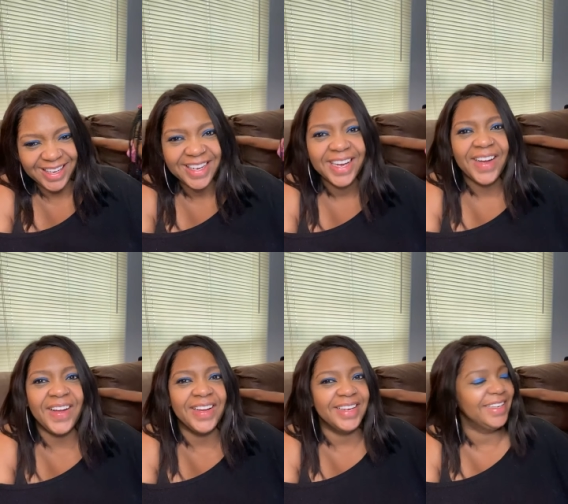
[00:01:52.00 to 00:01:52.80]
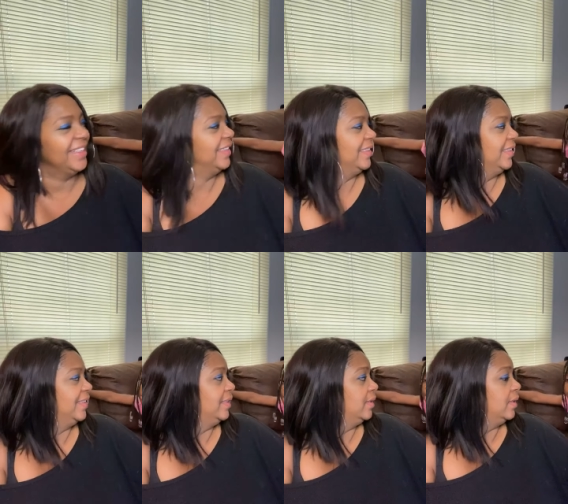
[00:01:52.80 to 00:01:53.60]
Where's
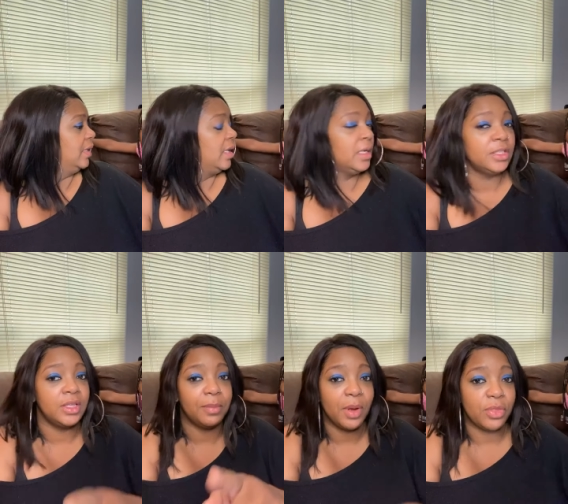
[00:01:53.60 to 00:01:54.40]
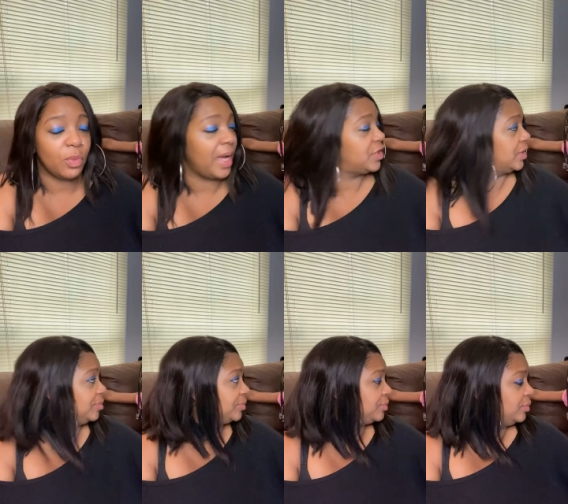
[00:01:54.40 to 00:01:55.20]
Grandmama? They're both watching.
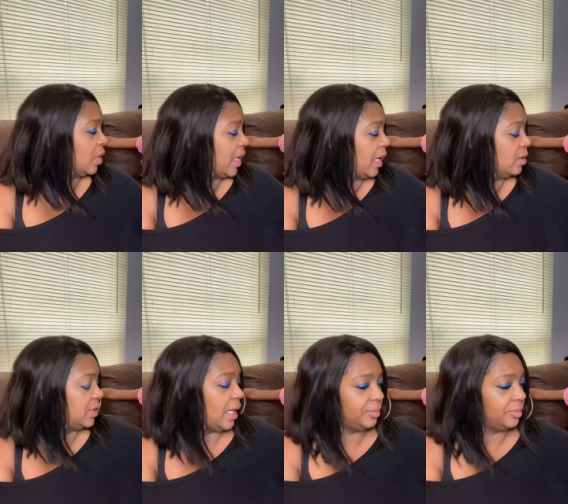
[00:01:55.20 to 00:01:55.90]
Okay, go sit down.